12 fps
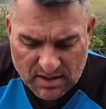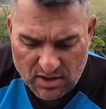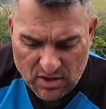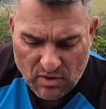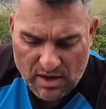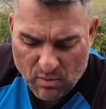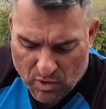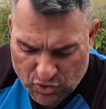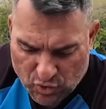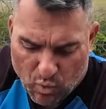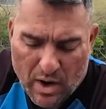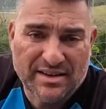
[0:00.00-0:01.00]
and you really want
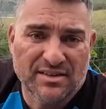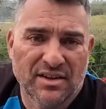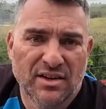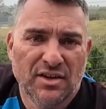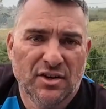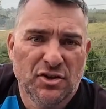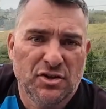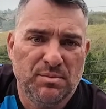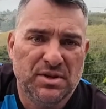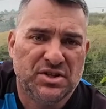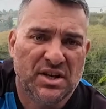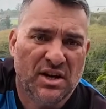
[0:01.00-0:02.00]
your weight to
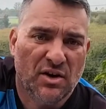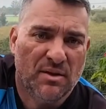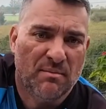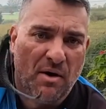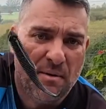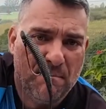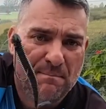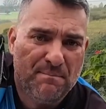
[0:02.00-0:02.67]
be sitting on the bottom.